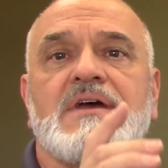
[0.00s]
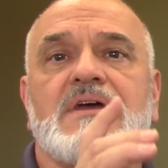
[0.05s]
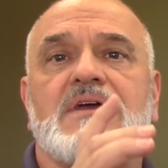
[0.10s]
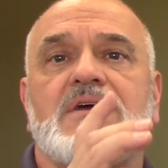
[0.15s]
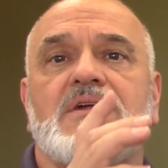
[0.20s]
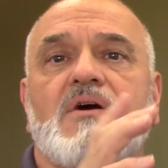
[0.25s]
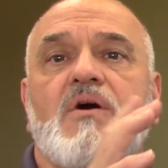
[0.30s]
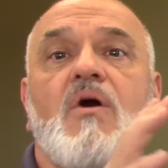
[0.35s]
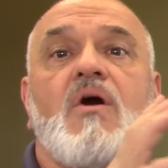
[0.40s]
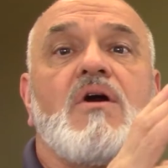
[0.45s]

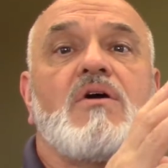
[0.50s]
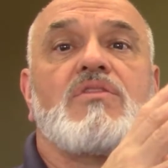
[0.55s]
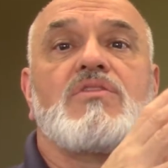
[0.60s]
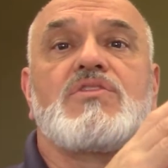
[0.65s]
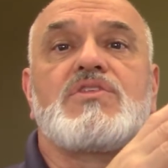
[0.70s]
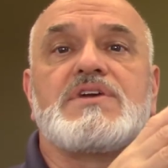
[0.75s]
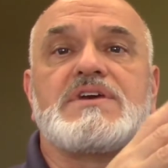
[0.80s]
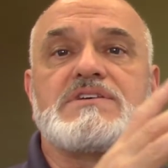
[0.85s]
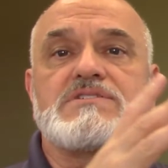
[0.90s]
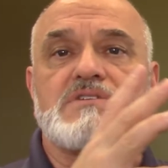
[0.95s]
You know,
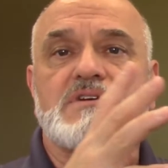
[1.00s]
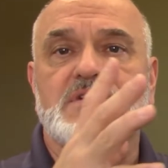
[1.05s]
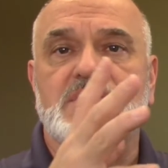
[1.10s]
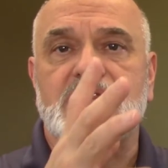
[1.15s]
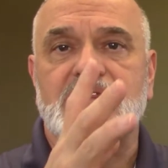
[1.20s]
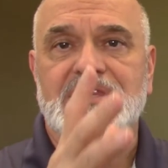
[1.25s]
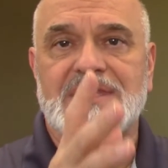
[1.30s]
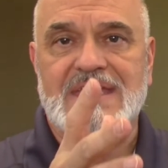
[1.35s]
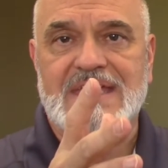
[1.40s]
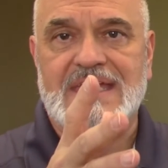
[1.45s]
these are
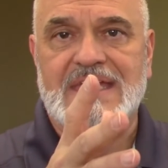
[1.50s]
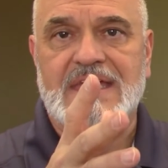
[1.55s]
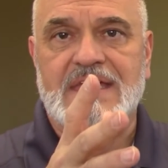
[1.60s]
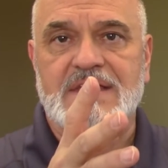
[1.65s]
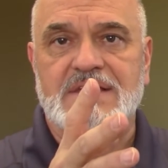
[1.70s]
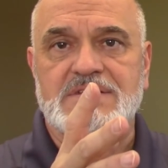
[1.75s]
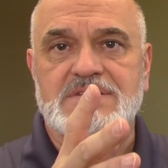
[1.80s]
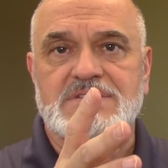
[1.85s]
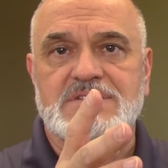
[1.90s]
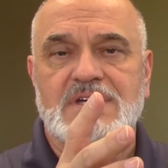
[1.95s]

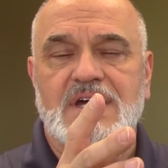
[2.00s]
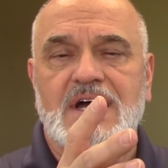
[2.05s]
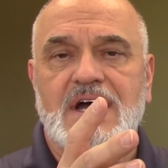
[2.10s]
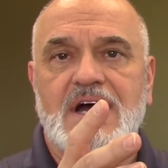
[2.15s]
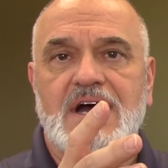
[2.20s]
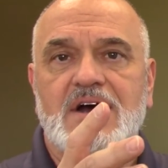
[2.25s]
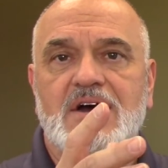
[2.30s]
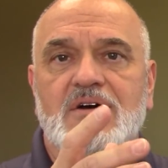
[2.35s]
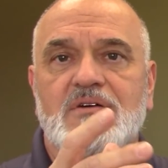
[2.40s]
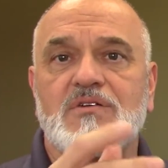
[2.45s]
things,
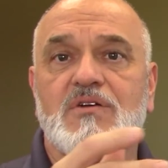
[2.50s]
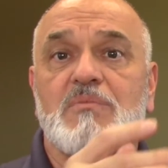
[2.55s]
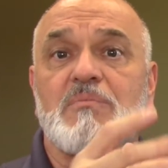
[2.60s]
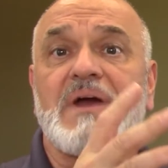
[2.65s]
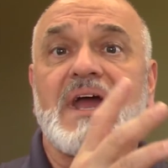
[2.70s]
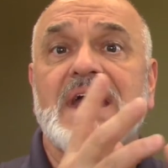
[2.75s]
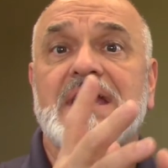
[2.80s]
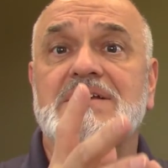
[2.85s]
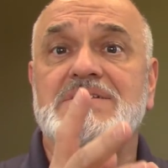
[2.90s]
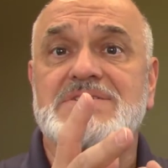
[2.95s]
uh, your
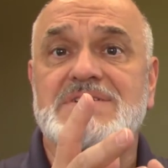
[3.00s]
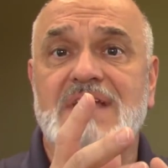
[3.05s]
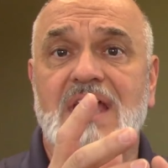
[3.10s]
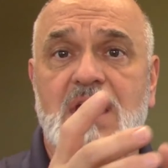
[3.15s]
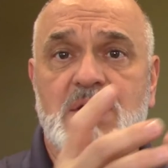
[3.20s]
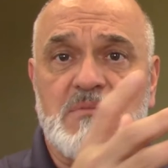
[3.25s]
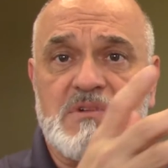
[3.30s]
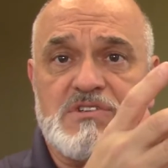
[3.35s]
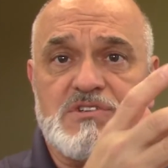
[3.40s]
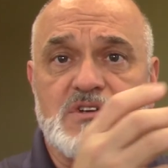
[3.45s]
bank
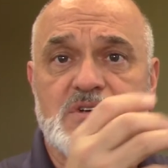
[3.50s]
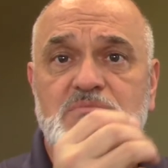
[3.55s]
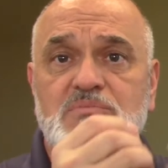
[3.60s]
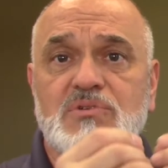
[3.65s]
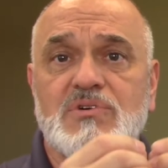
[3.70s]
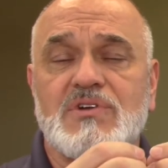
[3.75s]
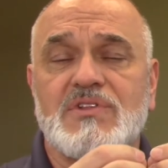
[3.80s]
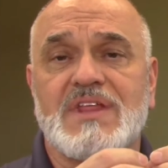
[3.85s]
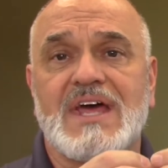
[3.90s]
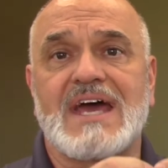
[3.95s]
statement, you
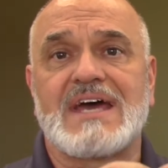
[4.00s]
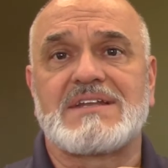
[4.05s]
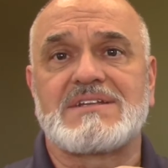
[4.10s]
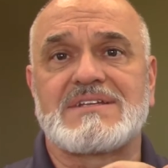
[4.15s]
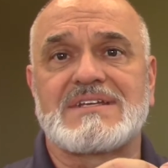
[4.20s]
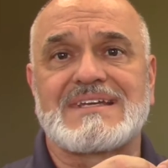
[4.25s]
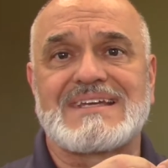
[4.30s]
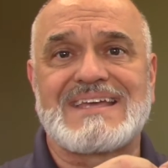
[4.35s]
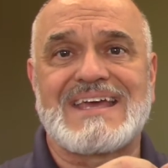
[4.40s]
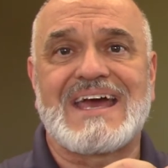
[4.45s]
pull
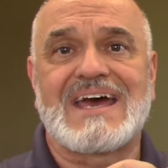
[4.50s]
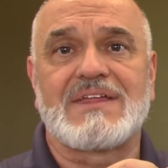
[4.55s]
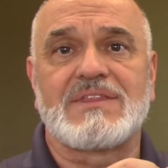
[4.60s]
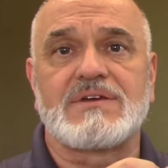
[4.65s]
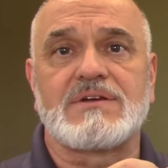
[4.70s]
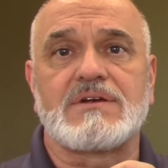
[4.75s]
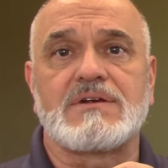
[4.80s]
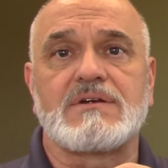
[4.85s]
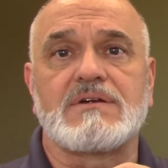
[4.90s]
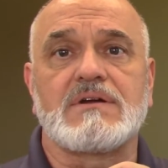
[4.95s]
that
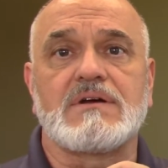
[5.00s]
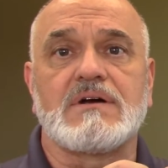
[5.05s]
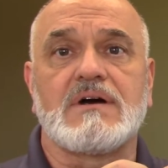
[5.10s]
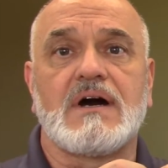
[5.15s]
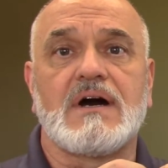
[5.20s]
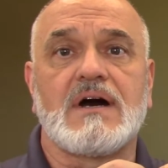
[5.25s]
together.